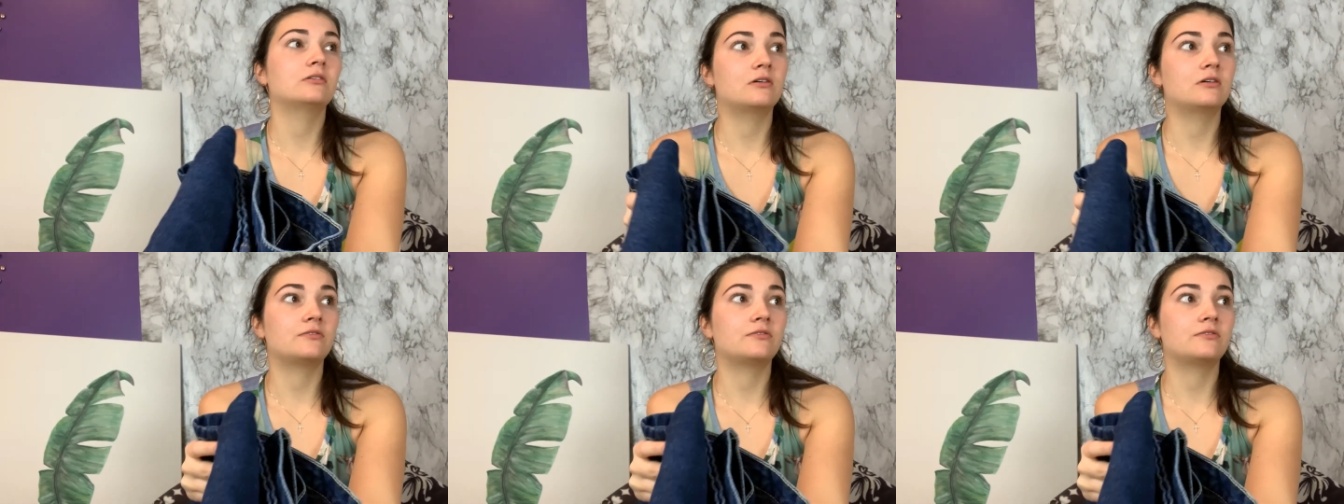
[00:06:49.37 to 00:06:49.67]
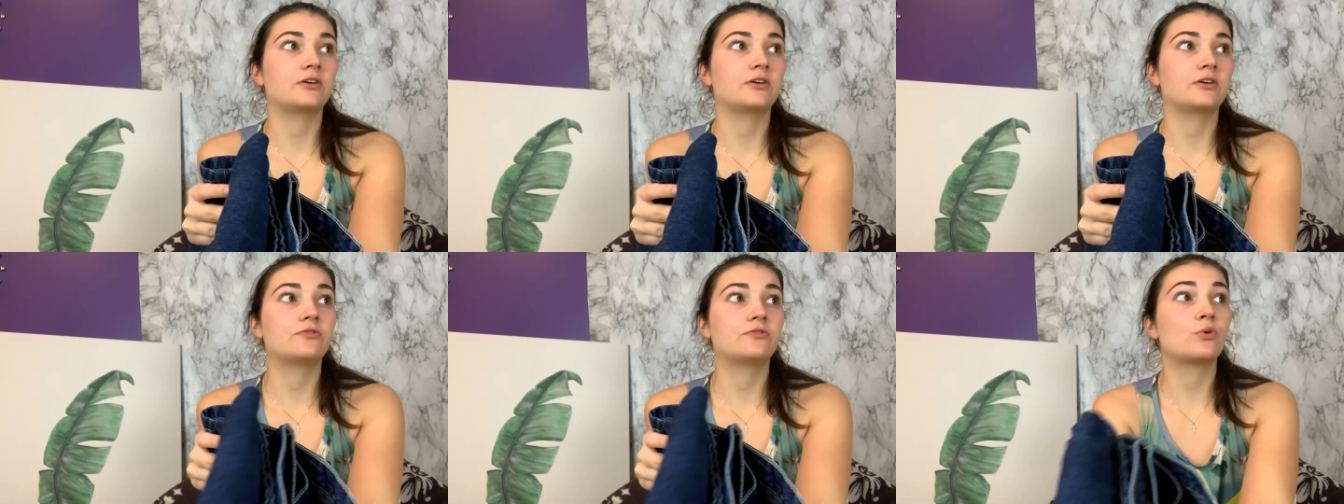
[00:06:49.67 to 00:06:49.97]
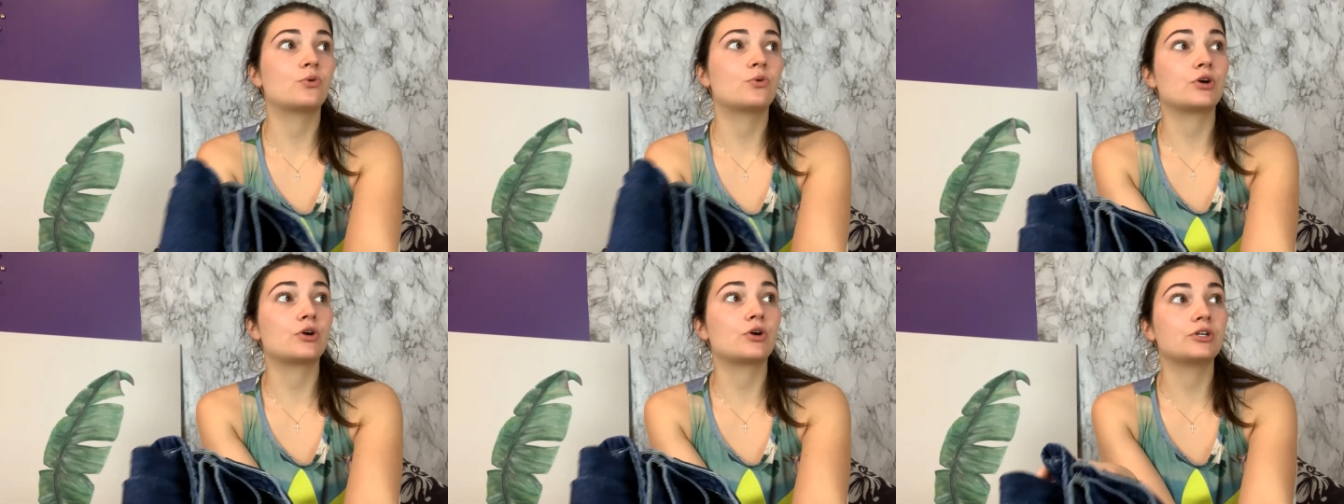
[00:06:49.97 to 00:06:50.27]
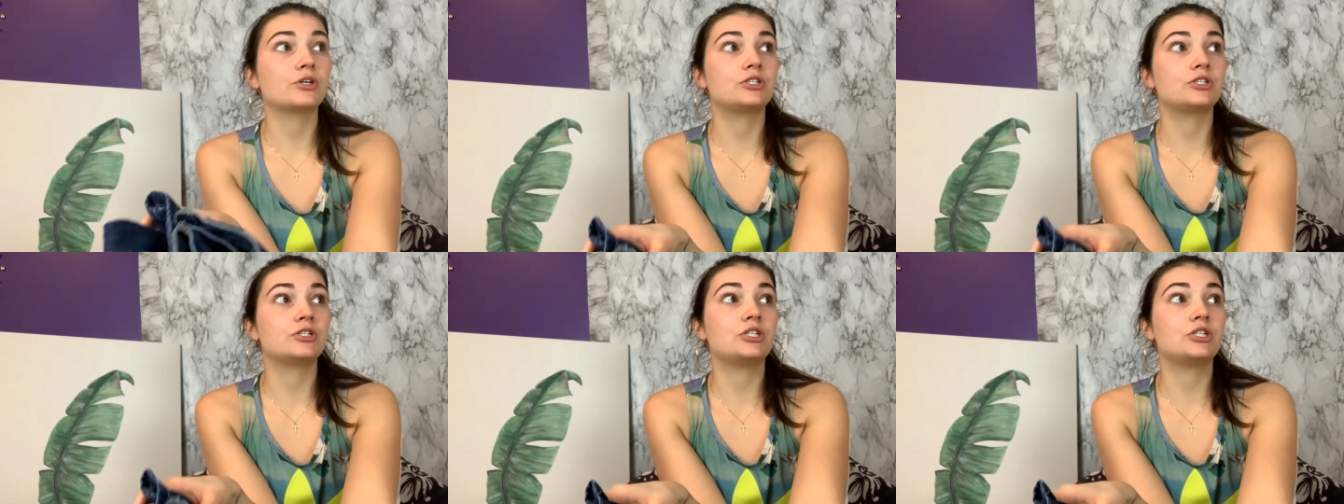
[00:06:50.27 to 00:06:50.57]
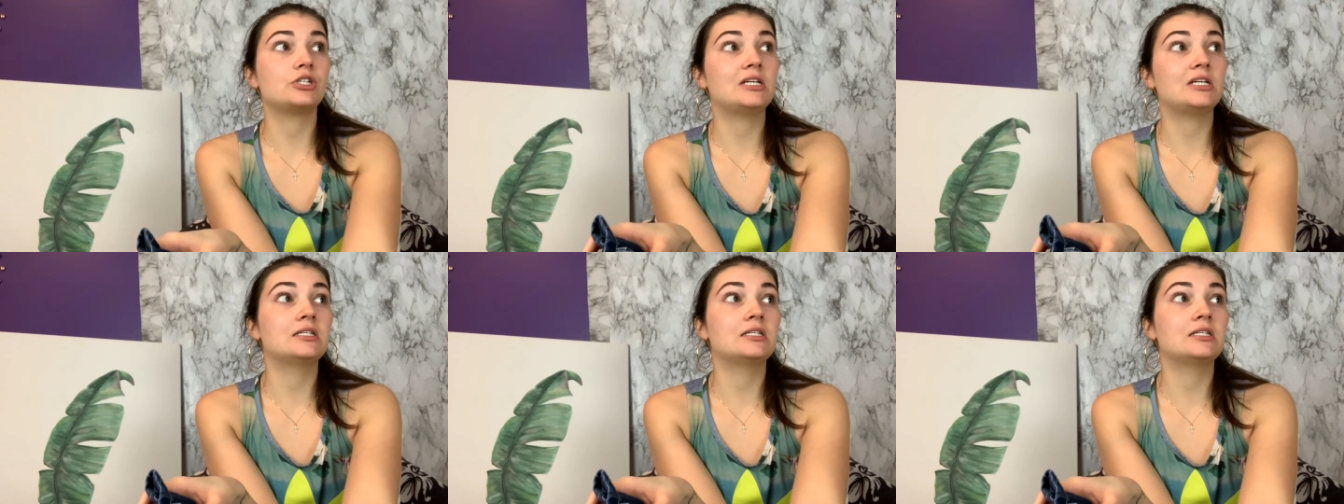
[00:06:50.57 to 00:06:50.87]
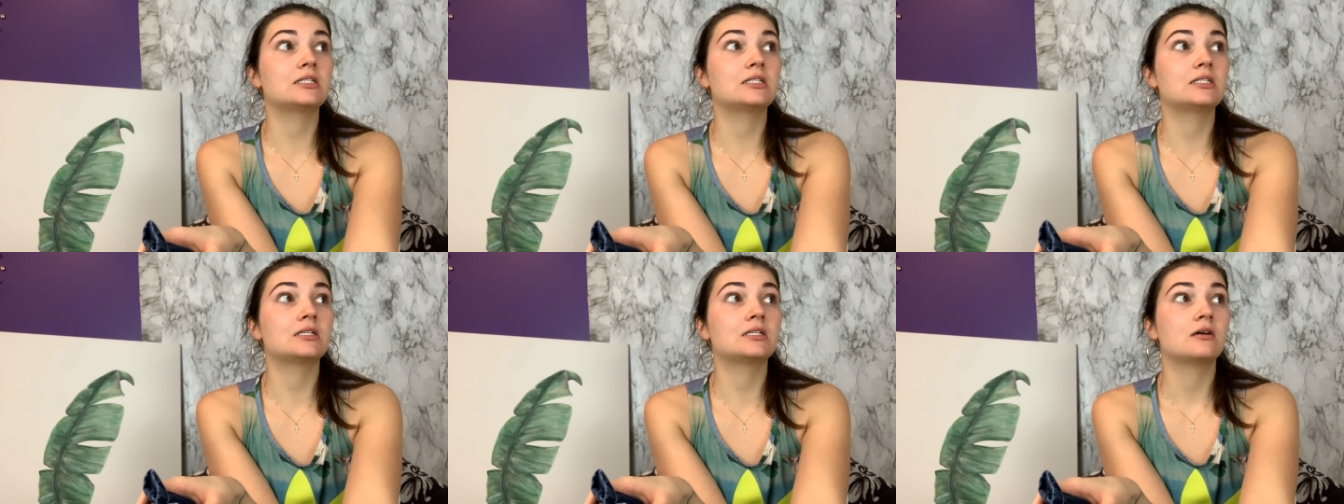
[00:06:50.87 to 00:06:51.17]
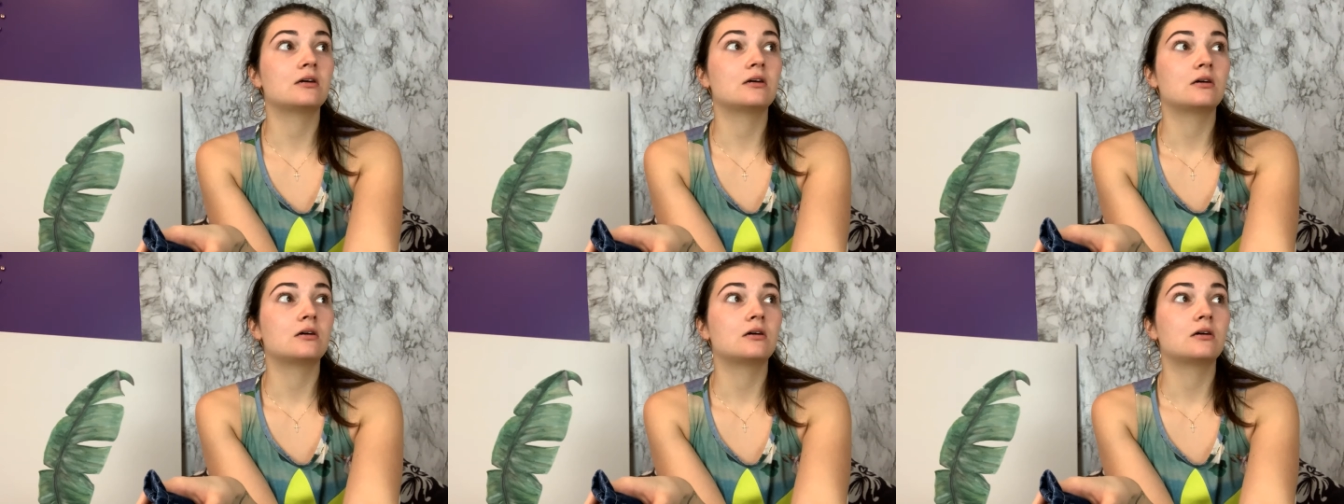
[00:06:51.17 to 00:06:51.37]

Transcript: of like 4 jeans